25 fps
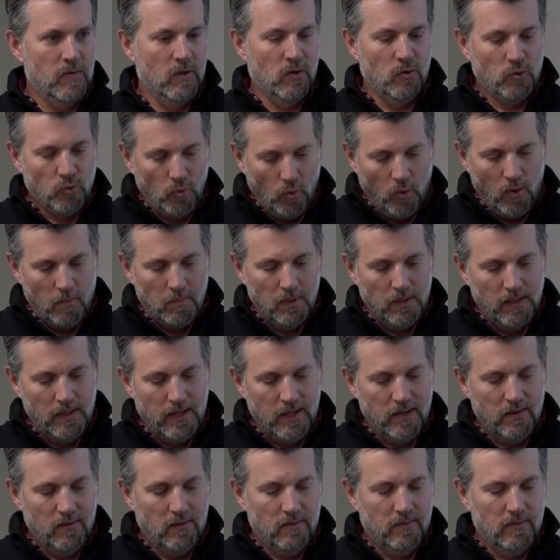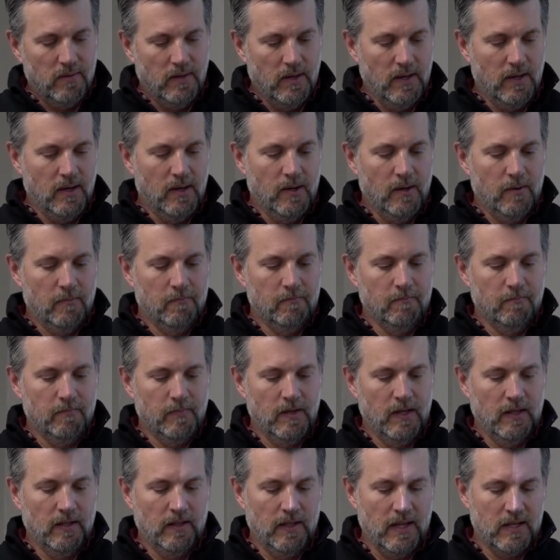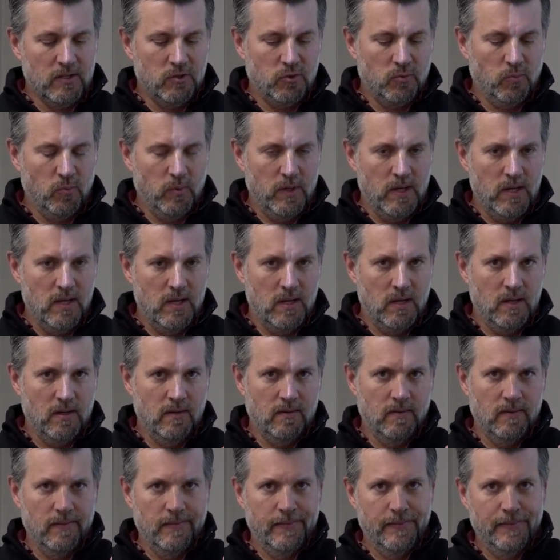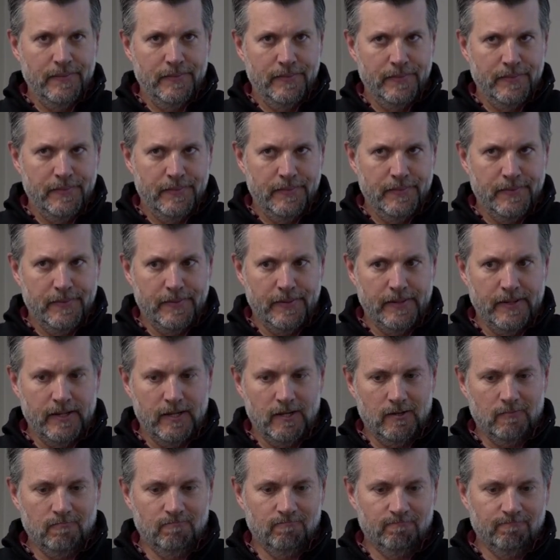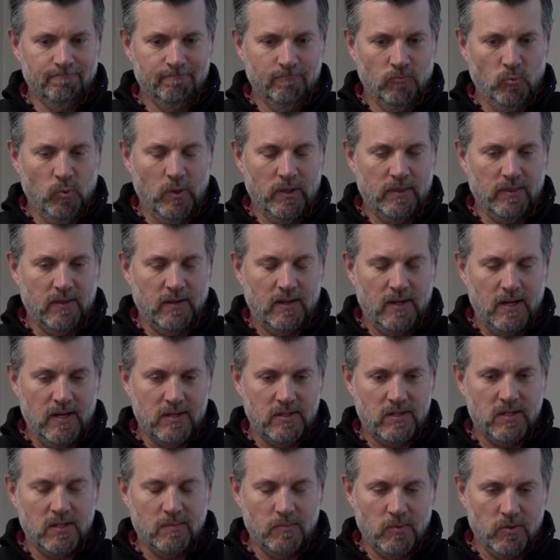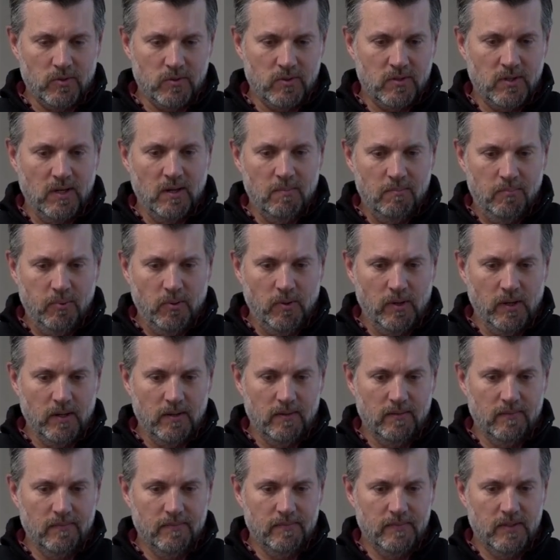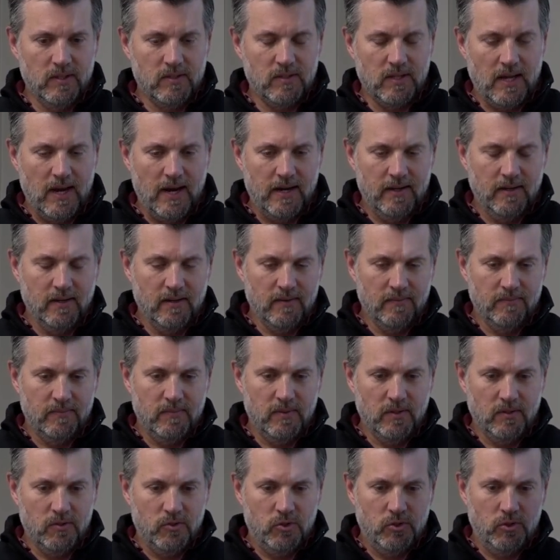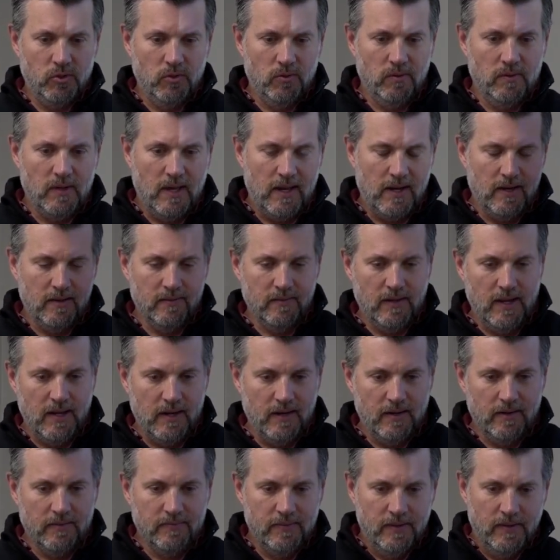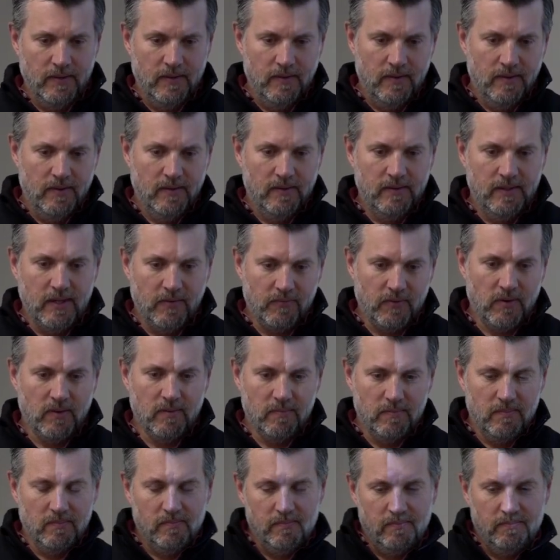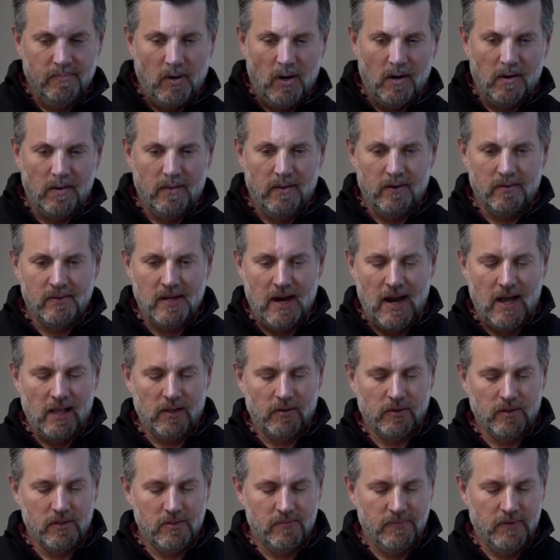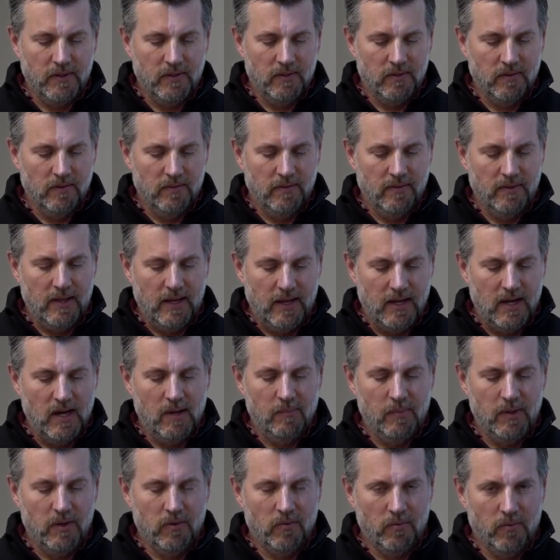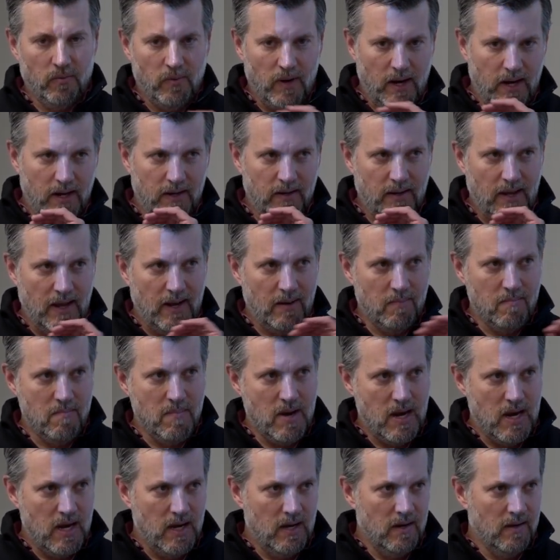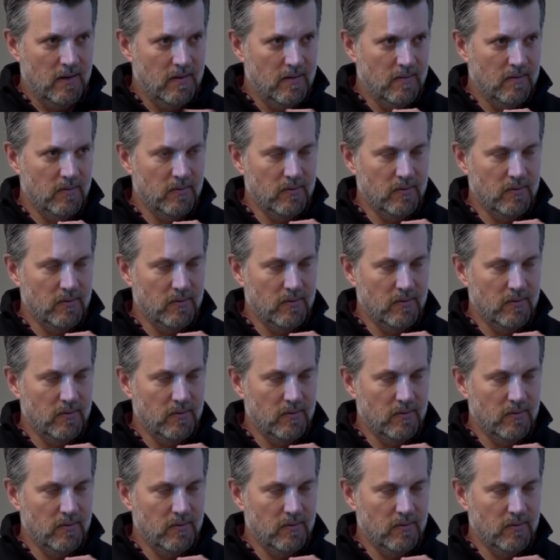Normally, um, unless we um, with the customer's input decide to, to shoot at a at a different part of their tolerance field, they come in right at mean.